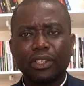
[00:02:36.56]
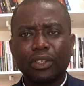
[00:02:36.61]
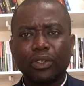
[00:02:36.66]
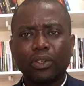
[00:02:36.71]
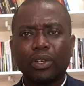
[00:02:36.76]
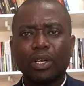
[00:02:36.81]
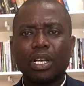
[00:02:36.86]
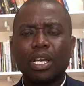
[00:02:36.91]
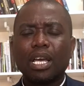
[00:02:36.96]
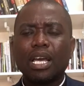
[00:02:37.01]
no
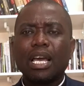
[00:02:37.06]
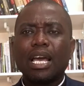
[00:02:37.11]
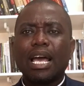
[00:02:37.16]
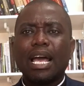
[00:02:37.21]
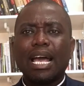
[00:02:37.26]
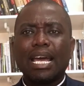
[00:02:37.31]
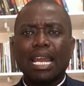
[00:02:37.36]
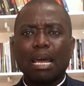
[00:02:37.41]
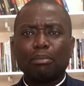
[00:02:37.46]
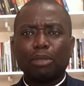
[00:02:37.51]

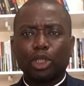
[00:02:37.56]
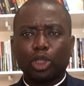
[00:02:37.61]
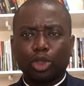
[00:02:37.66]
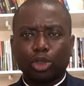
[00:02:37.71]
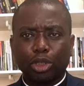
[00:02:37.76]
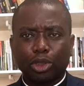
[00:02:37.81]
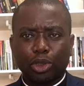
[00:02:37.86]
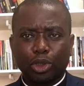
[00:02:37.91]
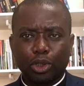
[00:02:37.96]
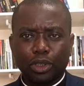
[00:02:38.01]
and I'm a
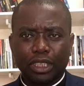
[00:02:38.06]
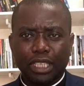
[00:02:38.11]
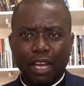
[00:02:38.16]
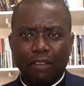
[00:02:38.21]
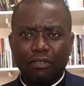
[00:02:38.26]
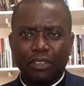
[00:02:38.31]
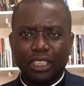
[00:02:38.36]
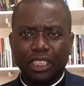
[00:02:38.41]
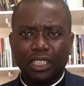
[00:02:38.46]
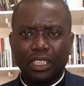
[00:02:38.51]
church for
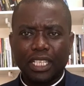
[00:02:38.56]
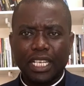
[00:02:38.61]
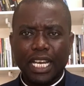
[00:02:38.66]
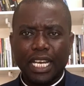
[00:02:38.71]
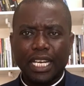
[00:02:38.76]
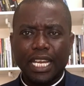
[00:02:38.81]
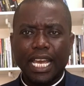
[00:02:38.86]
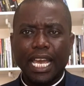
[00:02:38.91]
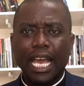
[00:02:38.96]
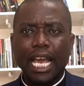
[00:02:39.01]
salvation
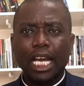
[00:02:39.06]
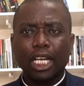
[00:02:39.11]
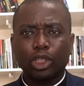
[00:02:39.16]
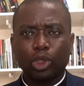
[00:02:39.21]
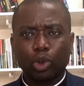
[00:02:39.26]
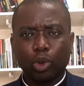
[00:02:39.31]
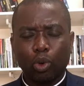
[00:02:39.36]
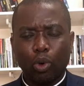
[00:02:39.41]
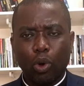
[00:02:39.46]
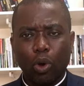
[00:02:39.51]
here then
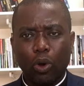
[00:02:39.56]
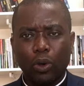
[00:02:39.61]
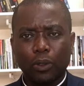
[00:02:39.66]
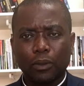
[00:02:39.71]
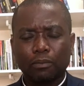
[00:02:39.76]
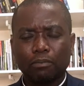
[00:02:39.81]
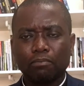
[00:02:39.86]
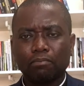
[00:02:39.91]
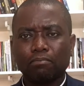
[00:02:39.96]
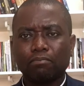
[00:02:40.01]
at all.
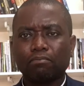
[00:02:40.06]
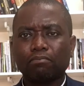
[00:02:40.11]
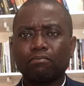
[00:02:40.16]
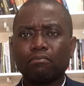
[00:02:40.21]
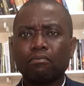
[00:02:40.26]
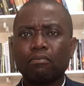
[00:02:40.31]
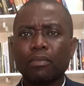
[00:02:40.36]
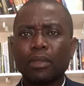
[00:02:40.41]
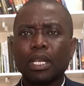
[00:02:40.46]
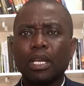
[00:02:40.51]

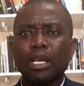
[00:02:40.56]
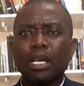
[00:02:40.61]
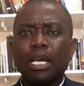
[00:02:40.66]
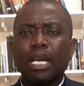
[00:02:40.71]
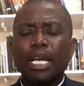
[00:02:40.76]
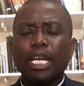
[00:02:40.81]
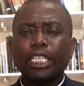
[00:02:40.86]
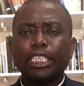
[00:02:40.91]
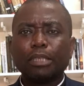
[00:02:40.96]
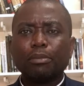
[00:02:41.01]

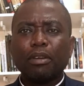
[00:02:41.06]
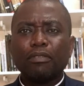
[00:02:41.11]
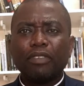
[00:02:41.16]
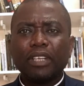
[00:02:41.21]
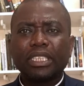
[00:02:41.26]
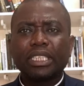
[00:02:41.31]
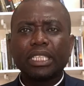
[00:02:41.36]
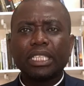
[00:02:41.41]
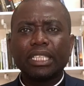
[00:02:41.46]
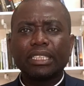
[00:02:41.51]
And my
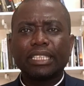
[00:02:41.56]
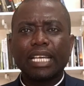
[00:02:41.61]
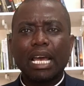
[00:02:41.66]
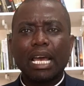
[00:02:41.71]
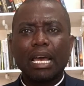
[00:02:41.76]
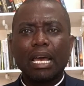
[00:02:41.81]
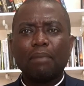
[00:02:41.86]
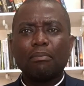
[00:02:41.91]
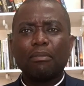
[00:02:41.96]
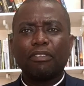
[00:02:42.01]
vision is
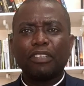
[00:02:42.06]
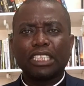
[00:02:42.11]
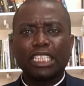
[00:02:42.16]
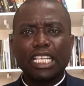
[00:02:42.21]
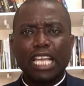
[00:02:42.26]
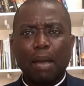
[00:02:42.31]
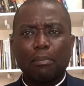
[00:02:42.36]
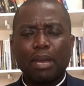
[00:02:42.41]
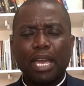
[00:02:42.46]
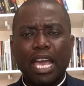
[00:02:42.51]
my vision
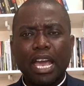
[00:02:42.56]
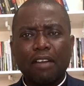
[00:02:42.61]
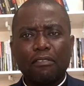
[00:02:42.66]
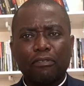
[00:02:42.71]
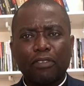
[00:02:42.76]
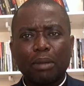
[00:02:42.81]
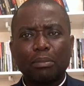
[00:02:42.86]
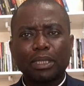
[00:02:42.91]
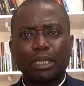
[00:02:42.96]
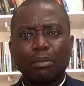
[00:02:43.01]
nyame e
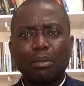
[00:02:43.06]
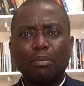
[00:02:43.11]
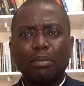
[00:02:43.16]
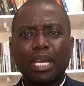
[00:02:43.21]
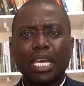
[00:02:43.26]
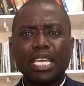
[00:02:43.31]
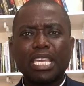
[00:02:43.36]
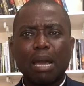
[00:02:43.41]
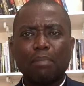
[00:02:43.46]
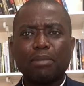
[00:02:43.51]
frame se
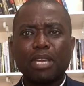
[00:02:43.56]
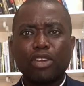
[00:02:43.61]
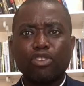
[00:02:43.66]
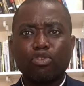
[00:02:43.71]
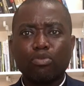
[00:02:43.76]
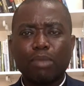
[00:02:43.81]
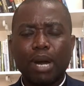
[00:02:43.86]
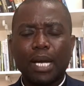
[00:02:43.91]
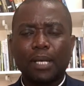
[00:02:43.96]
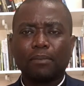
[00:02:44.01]
me nyame
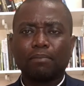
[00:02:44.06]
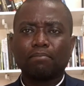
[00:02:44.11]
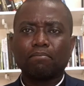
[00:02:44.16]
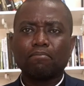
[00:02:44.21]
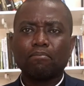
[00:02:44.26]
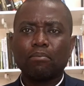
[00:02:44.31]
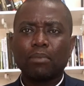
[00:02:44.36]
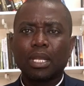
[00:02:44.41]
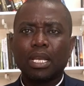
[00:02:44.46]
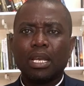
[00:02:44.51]
adwuma.
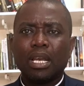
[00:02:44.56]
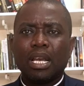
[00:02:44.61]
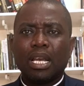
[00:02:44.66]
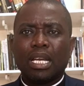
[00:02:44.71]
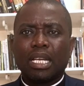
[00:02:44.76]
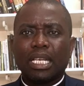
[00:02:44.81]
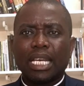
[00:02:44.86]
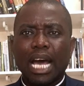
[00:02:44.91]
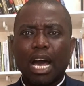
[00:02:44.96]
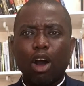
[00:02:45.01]

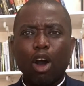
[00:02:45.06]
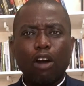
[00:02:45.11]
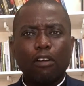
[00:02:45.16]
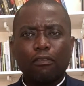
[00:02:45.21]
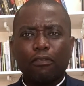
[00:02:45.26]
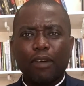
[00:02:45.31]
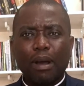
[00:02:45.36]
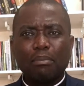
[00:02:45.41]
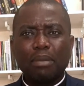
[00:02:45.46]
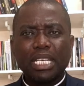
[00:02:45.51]
Na
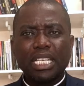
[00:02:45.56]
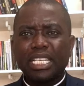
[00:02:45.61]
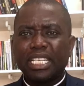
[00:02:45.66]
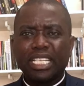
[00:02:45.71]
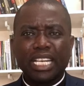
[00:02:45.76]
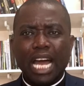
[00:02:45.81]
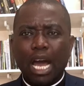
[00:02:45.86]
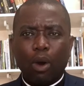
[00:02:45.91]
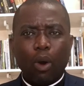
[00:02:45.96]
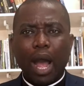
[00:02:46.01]
on fa me
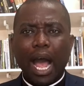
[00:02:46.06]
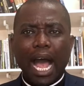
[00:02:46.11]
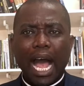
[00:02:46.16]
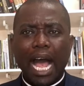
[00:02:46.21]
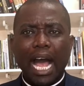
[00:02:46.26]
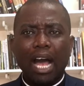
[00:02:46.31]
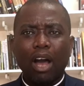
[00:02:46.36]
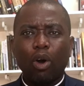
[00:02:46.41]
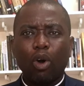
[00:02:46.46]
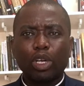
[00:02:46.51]
ngina ho
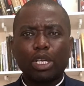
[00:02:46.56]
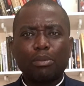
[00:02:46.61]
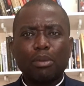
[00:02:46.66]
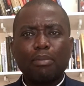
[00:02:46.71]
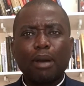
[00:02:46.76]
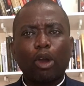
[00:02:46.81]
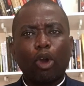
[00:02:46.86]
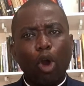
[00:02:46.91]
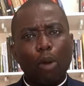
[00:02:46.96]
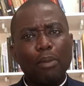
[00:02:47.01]
a odi me
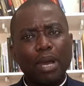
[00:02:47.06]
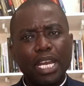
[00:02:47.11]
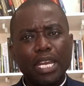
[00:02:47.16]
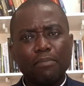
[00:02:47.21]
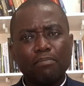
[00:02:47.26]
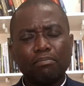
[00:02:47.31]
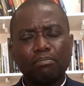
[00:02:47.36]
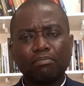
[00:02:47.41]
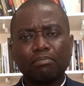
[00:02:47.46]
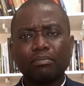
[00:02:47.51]
be come
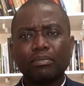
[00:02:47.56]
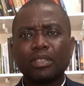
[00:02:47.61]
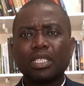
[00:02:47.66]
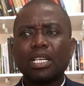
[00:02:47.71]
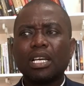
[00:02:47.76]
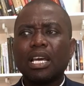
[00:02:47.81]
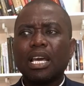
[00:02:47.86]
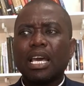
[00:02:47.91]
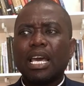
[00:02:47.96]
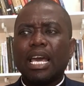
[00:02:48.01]
nim.
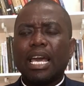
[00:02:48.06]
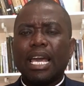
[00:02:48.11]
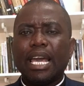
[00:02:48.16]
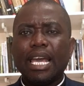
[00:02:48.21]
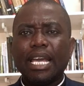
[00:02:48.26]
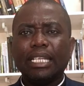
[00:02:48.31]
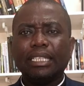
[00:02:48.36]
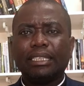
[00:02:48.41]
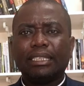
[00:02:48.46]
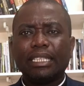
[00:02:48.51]

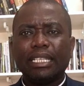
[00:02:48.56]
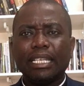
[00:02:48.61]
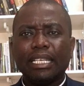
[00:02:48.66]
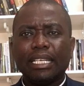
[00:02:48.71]
And